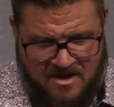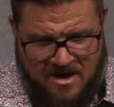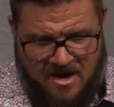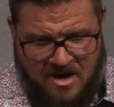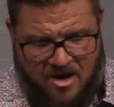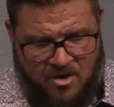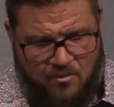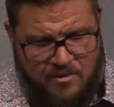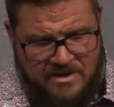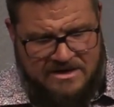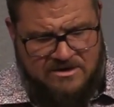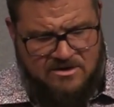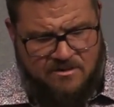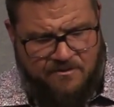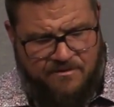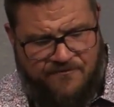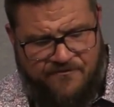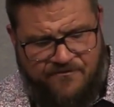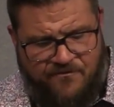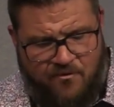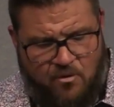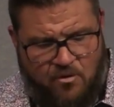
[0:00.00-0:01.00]
Uh, week number
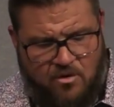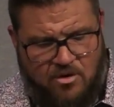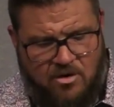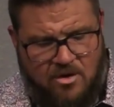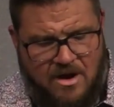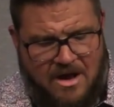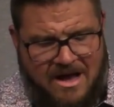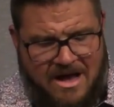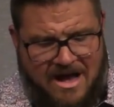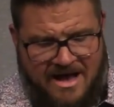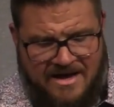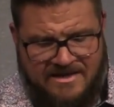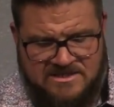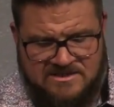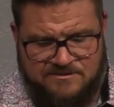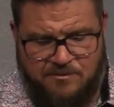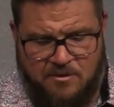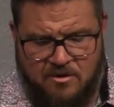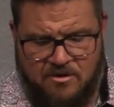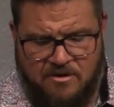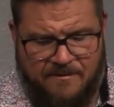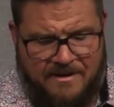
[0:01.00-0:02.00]
four, I
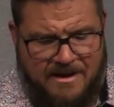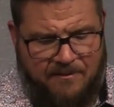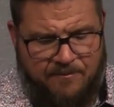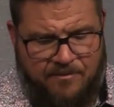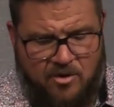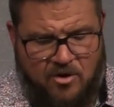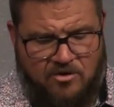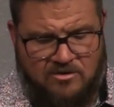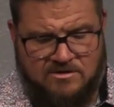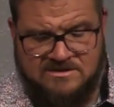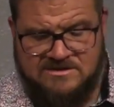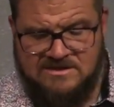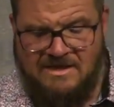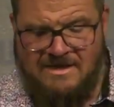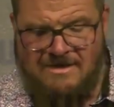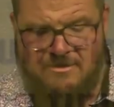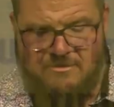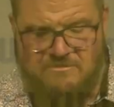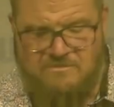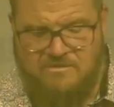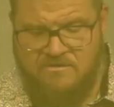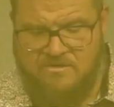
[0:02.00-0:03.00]
spoke about Paul's
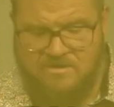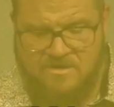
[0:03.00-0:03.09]
letter to the